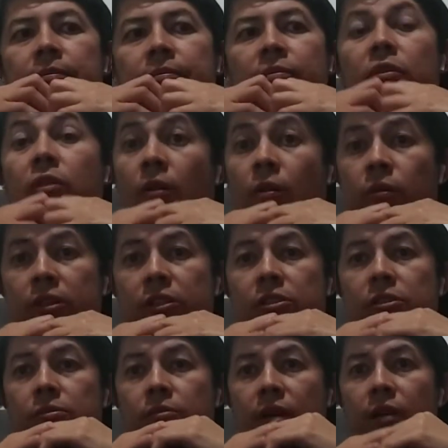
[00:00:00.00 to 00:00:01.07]

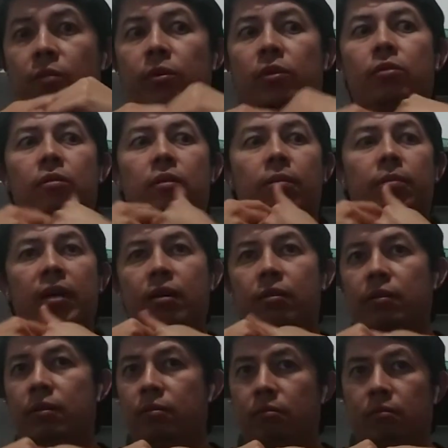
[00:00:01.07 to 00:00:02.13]
knowledge, right? We talked
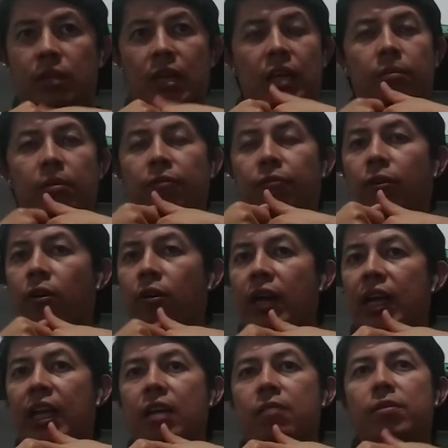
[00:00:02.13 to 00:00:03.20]
about that before. I
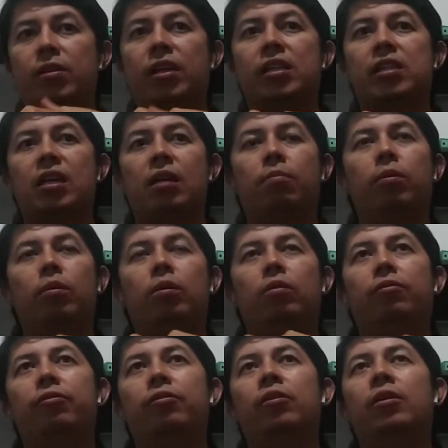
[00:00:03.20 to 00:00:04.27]
gave you the example
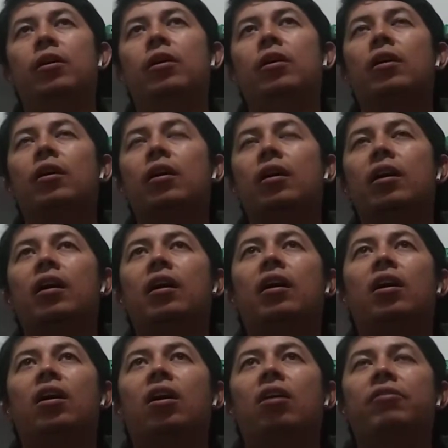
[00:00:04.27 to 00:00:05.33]
of
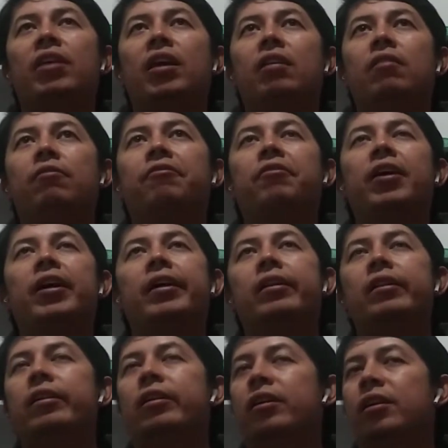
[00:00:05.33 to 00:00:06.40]
of the
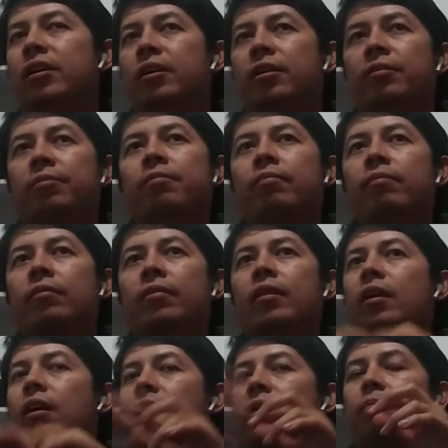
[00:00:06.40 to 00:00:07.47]
infant
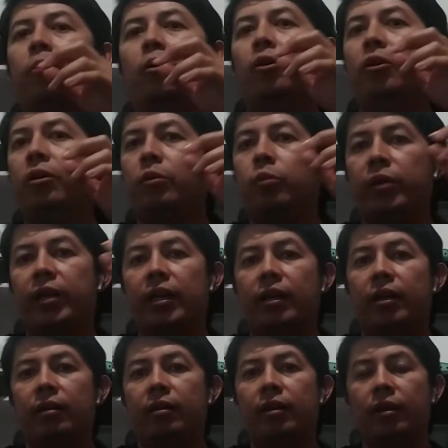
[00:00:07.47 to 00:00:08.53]
getting burned with a